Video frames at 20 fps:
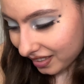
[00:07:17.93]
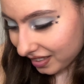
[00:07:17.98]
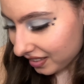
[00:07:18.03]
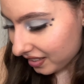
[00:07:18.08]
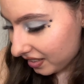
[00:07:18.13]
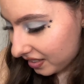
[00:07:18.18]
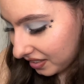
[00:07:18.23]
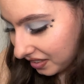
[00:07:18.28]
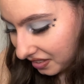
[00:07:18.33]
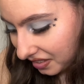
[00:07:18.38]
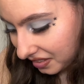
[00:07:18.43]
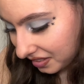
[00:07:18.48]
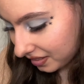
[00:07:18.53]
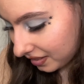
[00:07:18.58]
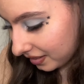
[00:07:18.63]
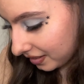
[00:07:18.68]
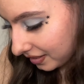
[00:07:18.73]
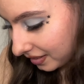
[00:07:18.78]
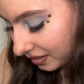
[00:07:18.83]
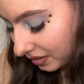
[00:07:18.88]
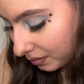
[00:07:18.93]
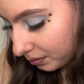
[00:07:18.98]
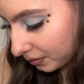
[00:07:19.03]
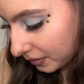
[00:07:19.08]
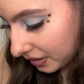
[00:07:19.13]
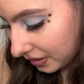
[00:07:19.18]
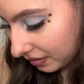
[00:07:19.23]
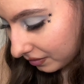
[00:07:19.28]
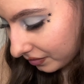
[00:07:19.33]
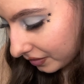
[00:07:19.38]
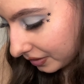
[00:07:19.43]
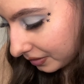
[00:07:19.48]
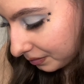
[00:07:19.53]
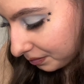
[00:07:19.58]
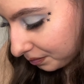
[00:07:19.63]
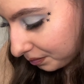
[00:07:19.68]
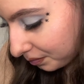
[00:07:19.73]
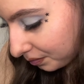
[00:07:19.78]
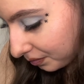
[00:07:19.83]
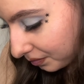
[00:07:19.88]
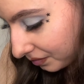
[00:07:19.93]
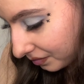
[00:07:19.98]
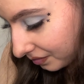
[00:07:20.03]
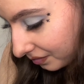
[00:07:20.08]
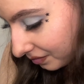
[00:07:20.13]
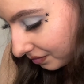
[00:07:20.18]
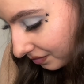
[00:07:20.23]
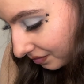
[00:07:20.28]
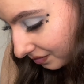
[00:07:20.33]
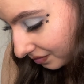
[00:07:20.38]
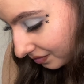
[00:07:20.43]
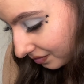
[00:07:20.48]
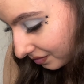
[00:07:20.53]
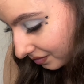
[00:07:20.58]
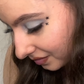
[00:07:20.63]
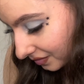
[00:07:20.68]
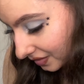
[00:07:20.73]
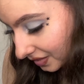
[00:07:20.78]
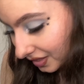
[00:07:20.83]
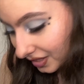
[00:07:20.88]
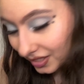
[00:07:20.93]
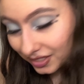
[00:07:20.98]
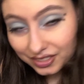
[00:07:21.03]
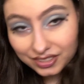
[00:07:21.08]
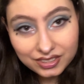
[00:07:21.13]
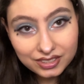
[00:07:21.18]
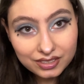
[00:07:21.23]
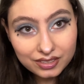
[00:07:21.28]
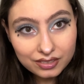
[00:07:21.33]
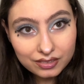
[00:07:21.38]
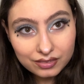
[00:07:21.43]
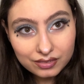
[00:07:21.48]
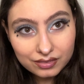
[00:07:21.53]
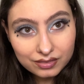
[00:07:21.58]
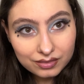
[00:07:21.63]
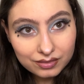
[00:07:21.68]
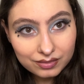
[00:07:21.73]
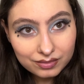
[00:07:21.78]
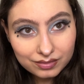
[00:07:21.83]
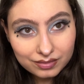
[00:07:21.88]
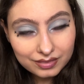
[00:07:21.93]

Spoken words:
I can't believe it. Years ago,